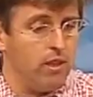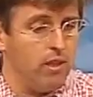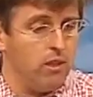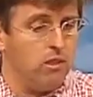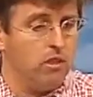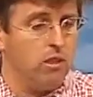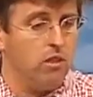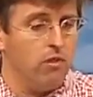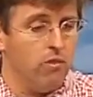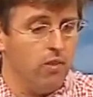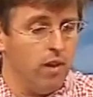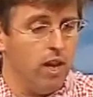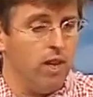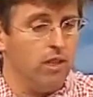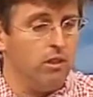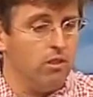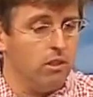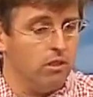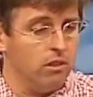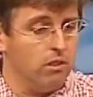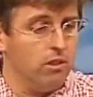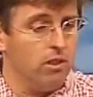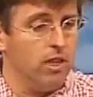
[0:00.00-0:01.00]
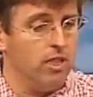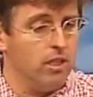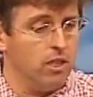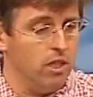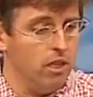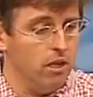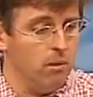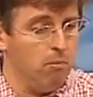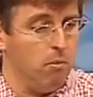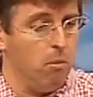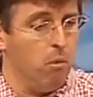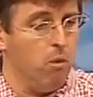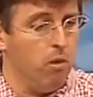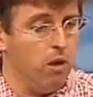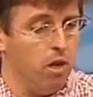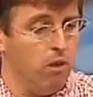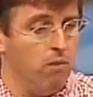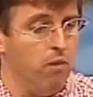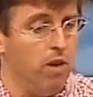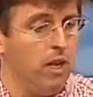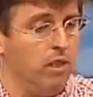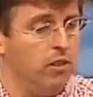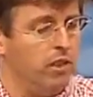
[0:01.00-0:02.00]
this device is such an important
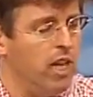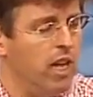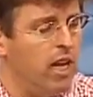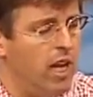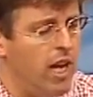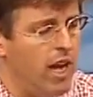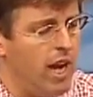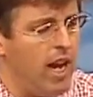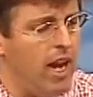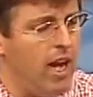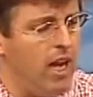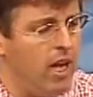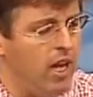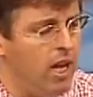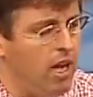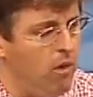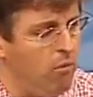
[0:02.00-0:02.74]
device. And